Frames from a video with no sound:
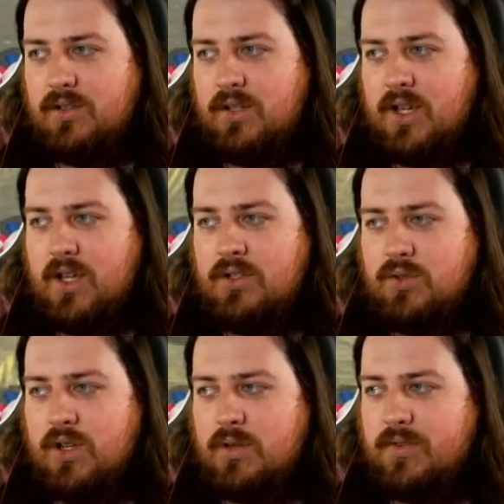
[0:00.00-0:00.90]
Hey, you're
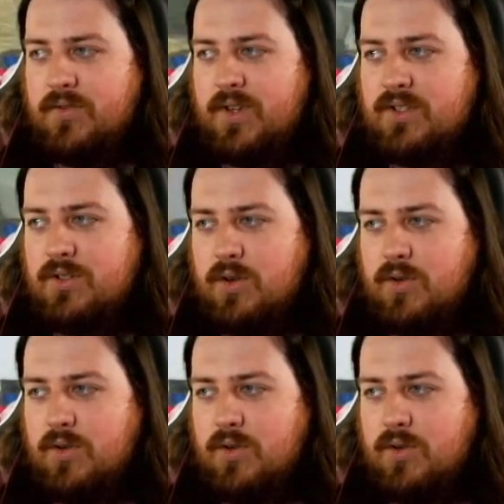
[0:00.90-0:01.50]
not the professor, you're the